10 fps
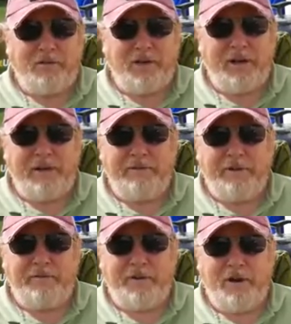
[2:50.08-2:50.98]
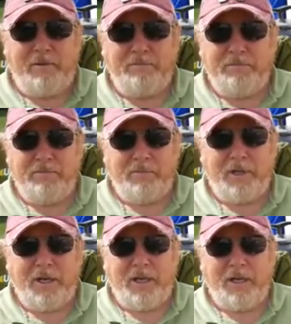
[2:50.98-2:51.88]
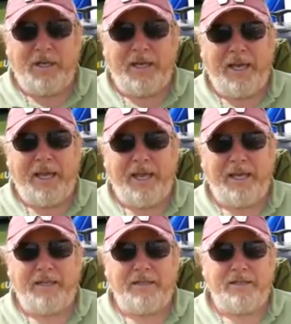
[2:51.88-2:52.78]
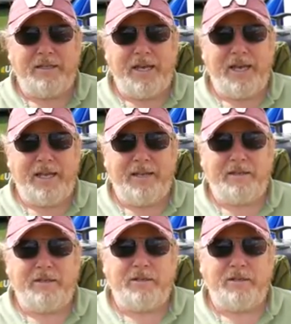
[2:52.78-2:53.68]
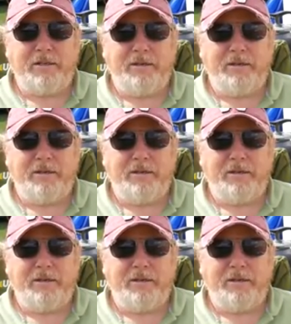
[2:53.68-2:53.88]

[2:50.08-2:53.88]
on a lovely farm. Uh, it is